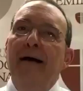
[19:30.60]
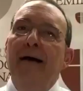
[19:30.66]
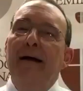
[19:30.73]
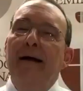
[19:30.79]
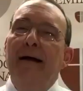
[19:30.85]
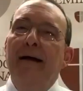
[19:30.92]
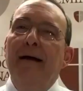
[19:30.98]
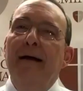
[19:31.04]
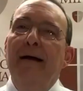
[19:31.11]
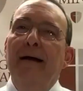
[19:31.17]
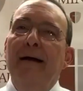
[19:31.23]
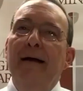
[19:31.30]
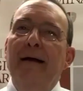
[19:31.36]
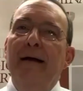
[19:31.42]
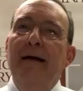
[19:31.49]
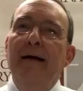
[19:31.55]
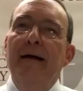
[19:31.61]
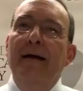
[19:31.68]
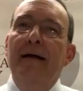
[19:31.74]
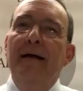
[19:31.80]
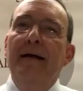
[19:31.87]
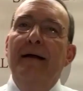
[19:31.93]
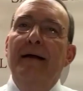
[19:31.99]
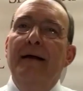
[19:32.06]
that's something I have not figured
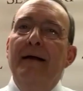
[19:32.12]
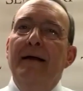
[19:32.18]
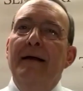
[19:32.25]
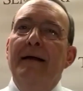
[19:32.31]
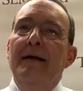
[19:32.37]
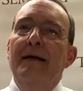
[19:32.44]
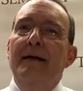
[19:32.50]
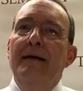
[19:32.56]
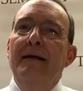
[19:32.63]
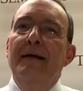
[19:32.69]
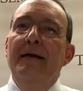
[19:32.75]
out yet. I mean, it could